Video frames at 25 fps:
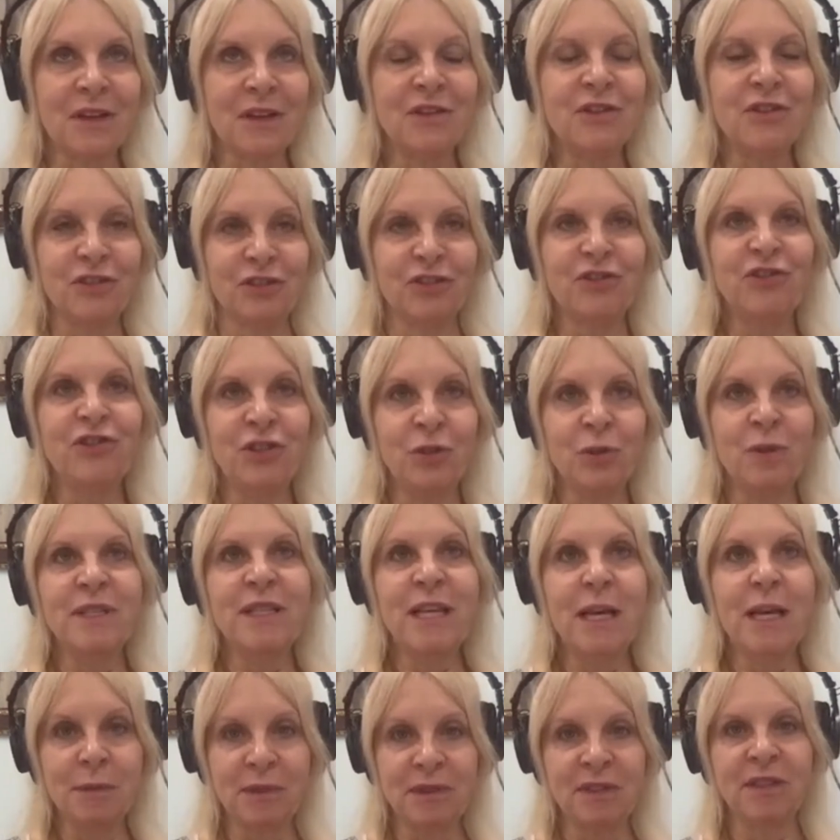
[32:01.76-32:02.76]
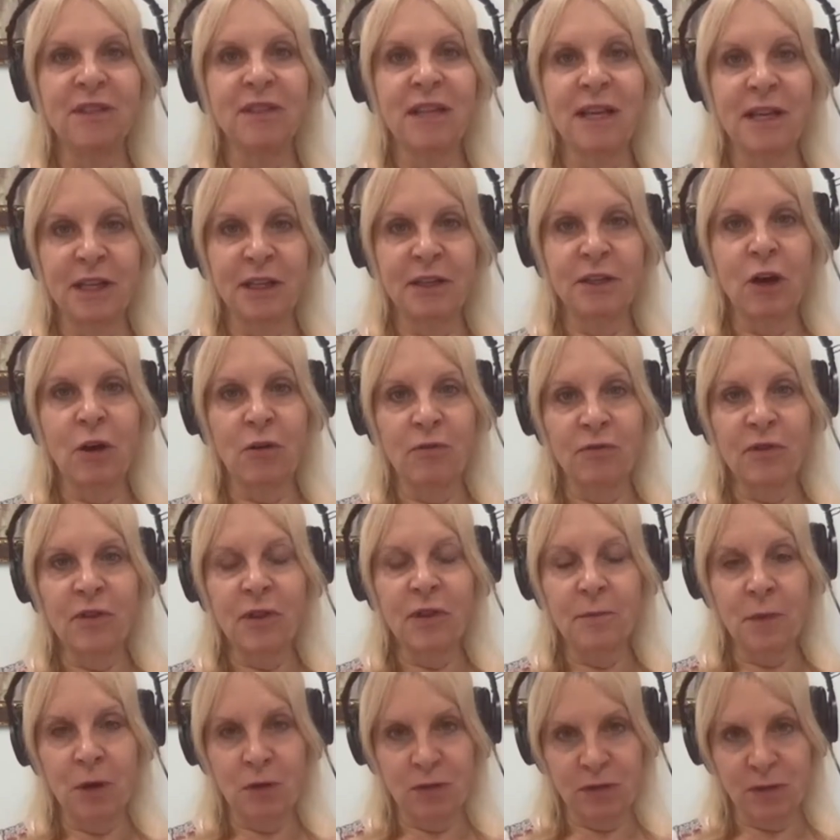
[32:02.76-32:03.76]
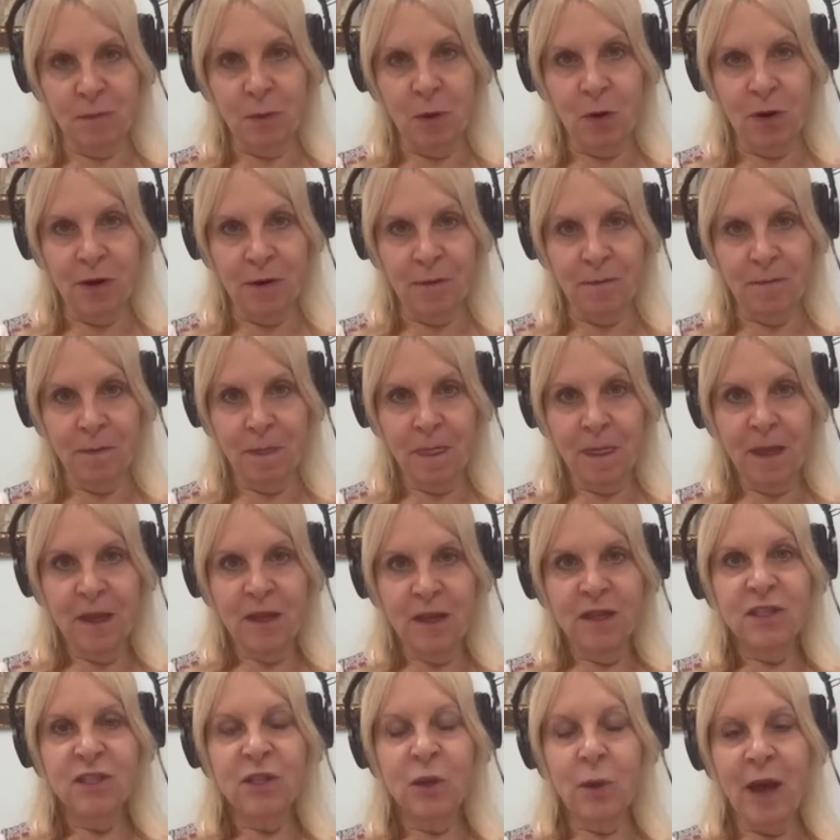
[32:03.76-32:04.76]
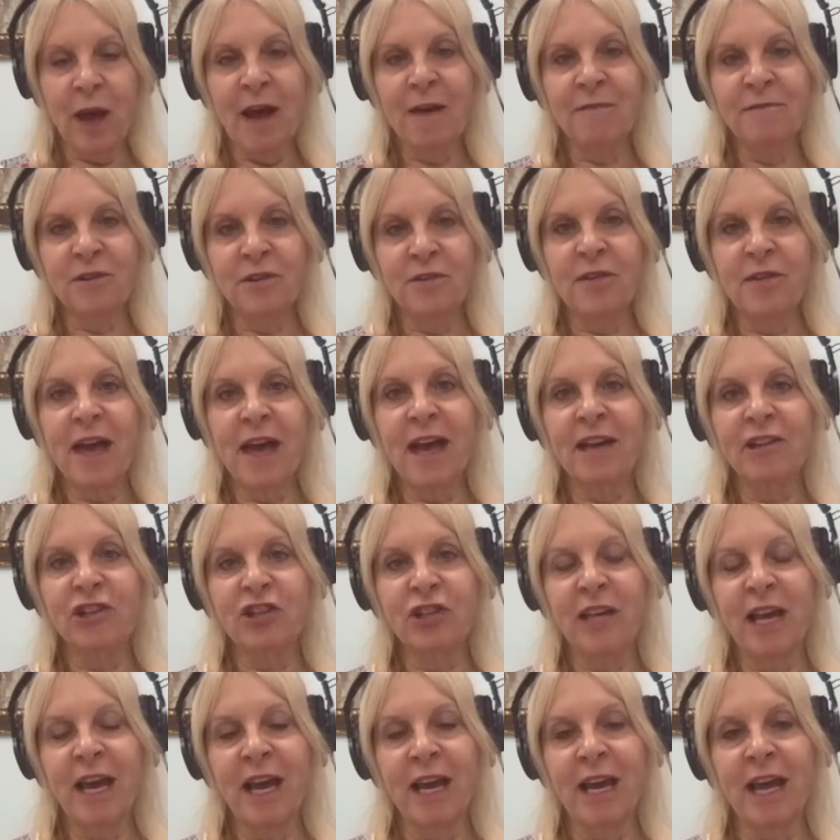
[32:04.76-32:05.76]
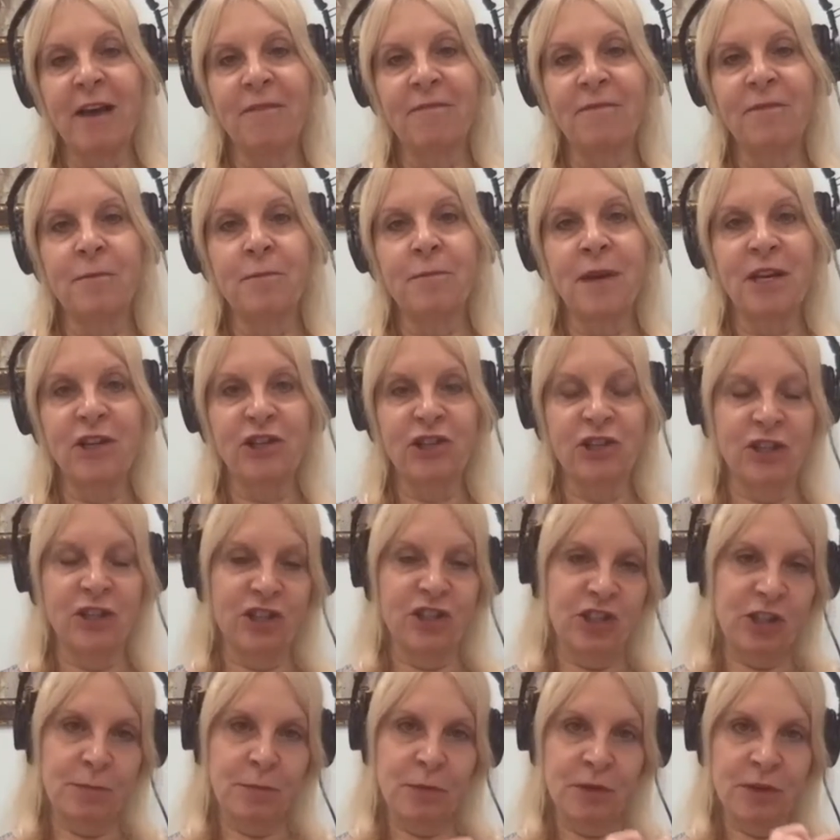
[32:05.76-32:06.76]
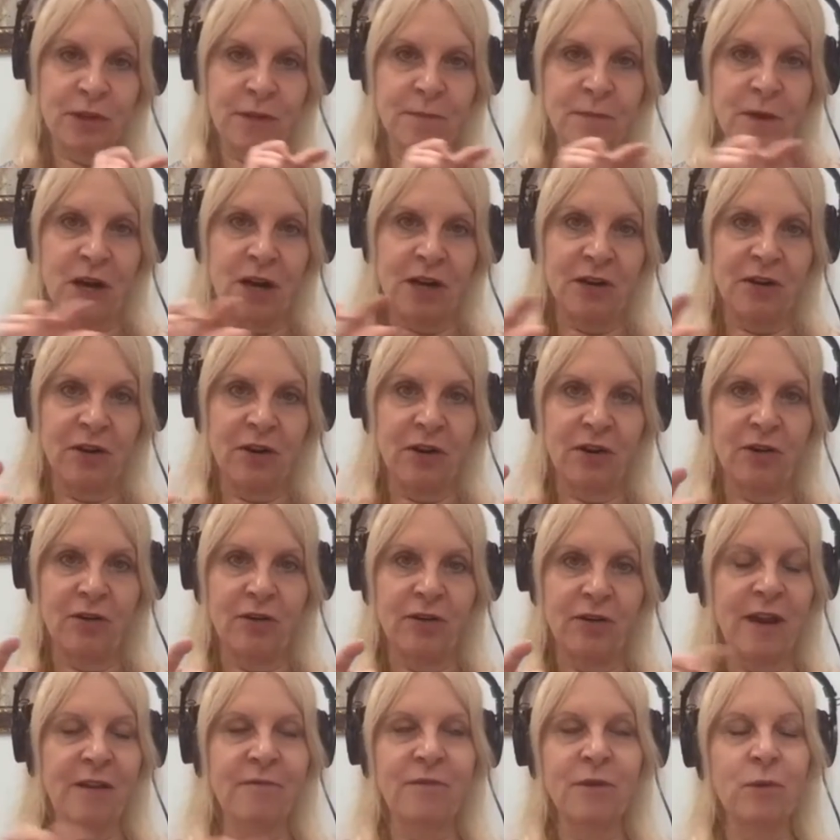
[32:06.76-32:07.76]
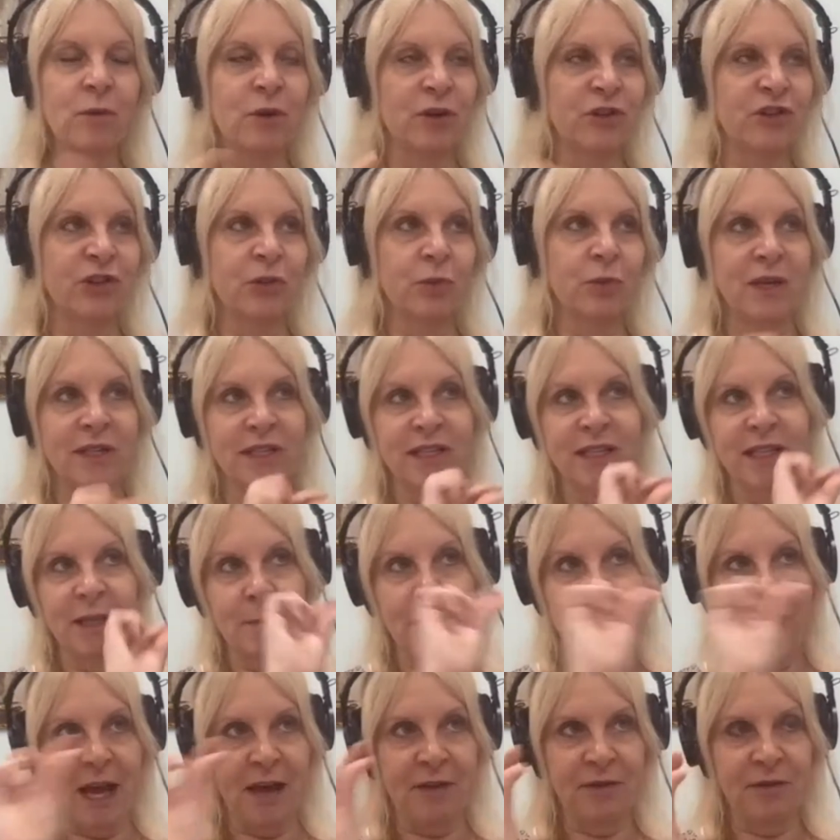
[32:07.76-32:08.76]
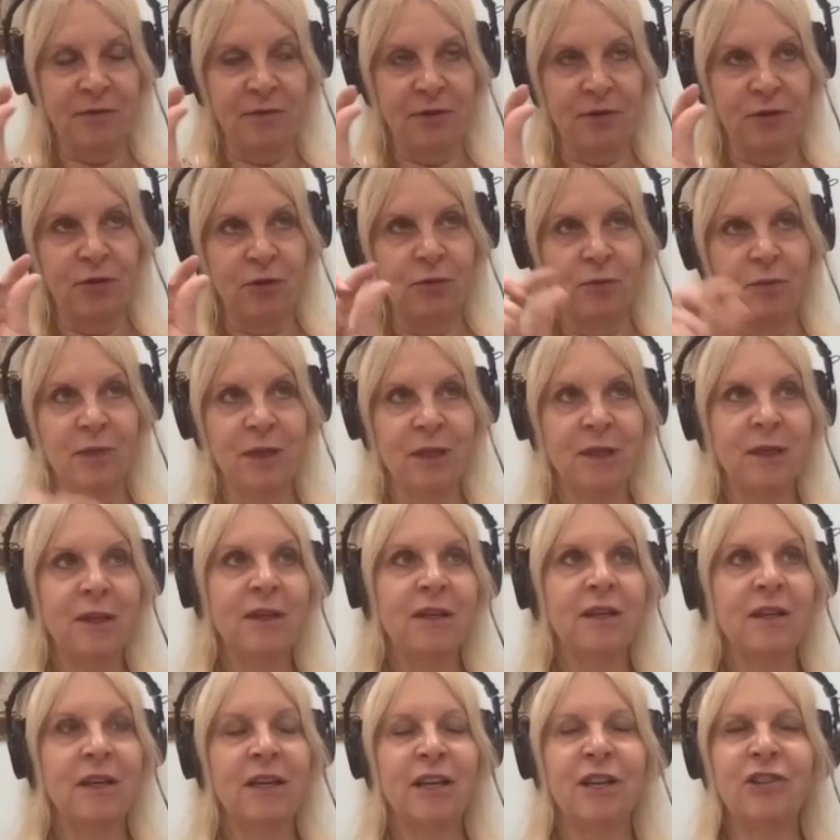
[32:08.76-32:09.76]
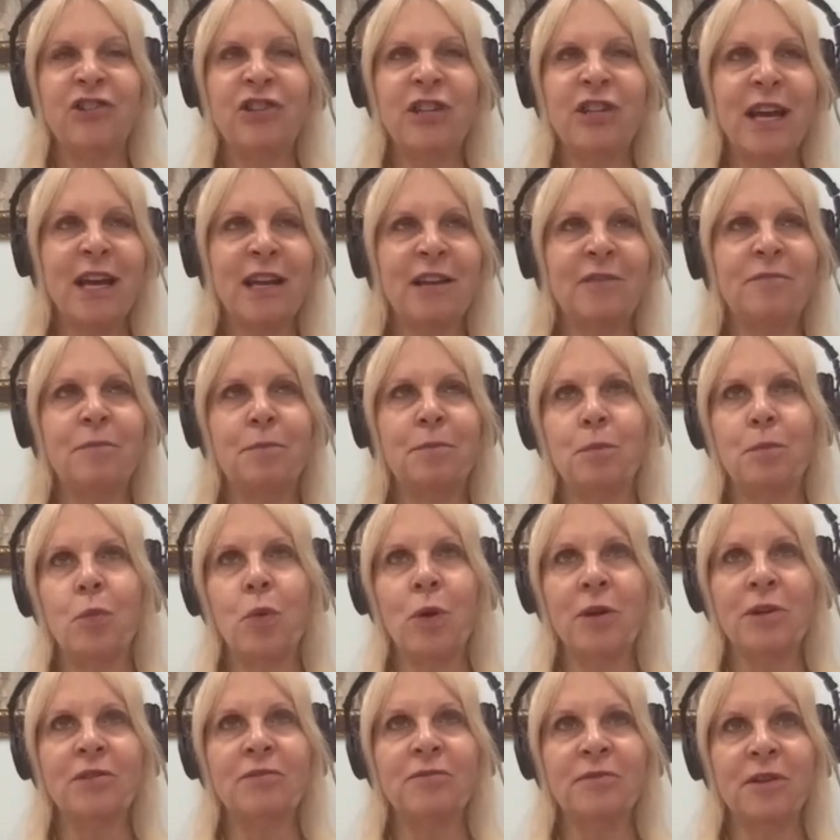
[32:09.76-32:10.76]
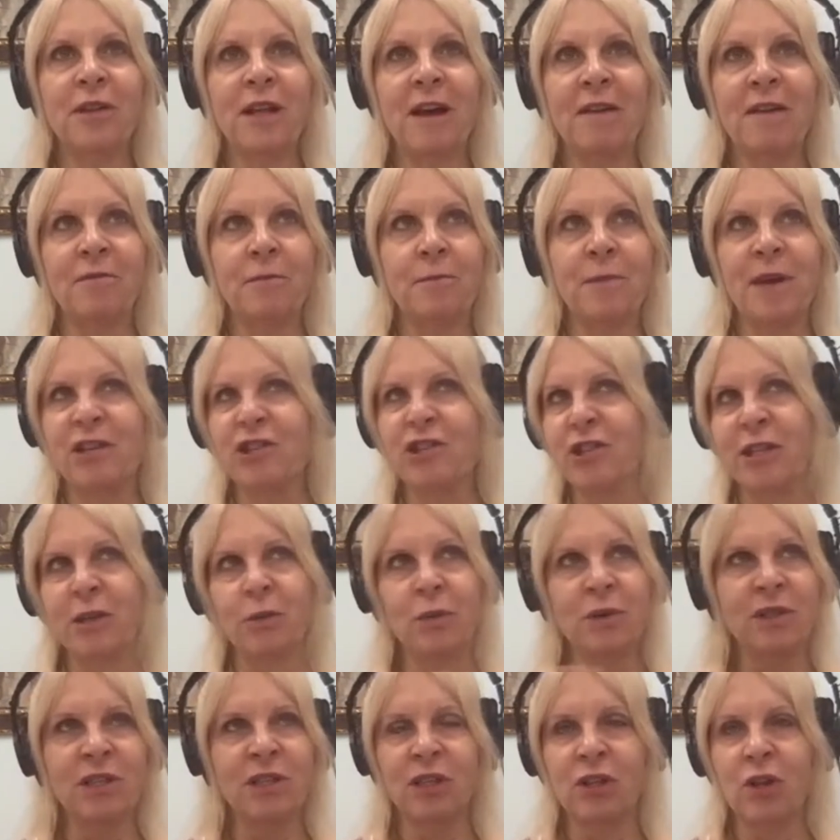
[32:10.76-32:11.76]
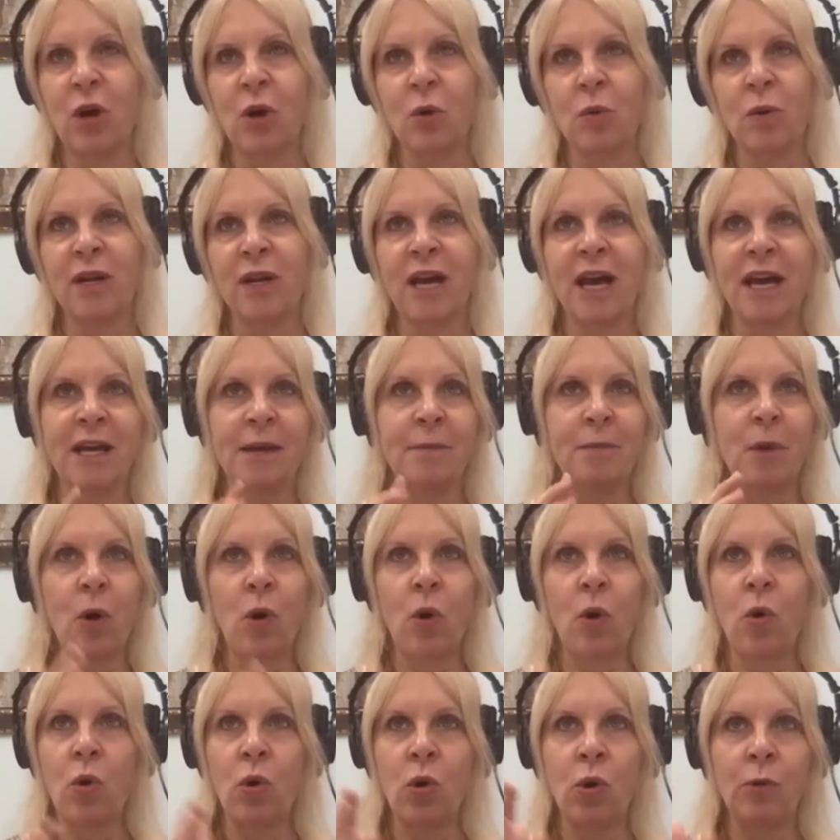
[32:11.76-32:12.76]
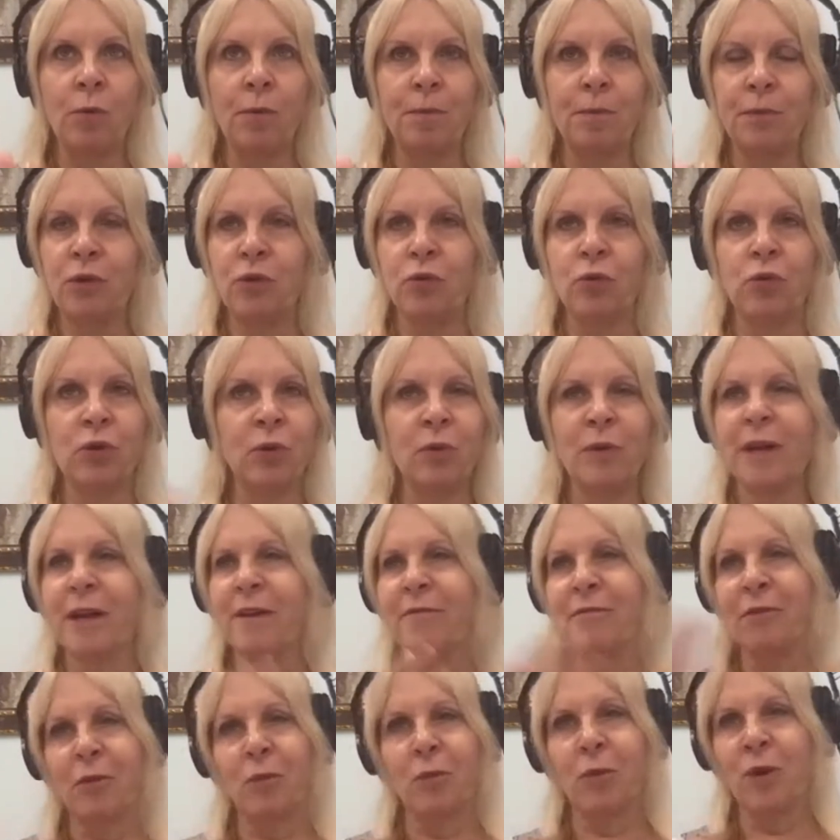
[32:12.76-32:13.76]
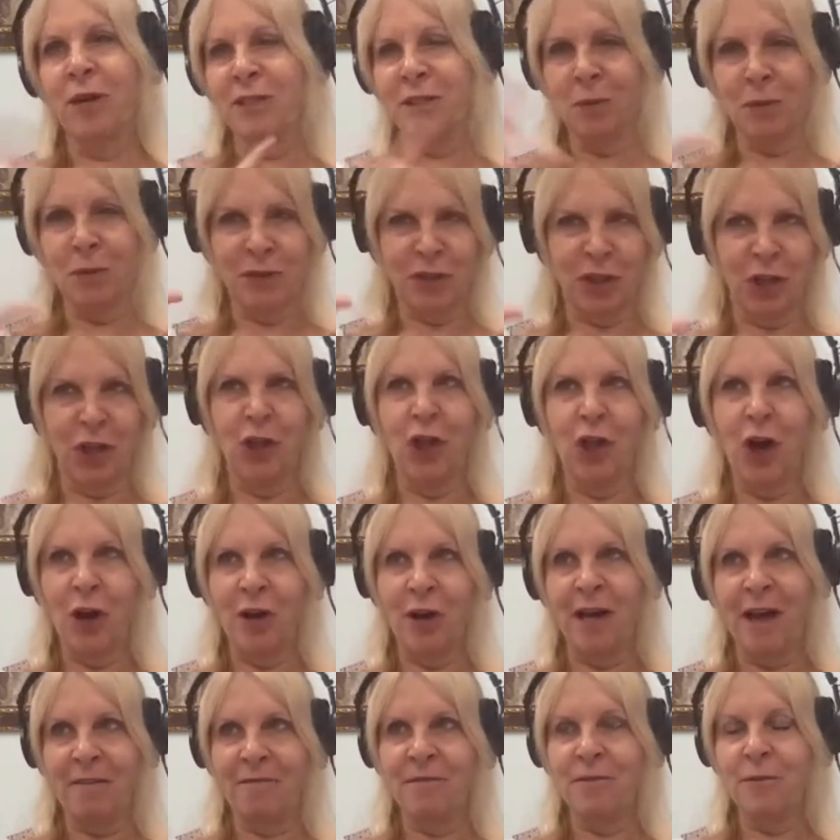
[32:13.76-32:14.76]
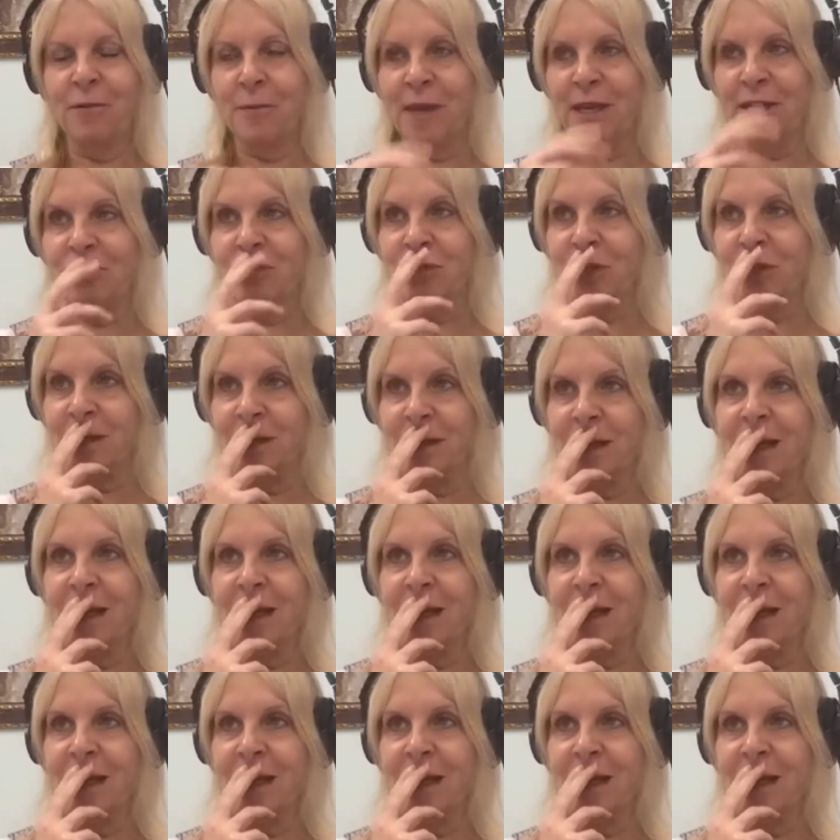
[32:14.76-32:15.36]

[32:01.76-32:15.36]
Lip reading: she was able to let it go for the most part. So after that, she had affirmations. She put them on her everywhere she was, in the bathroom. And she had a wonderful affirmation. It was a long one. I am whole, pure, whatever it was. It was a long affirmation.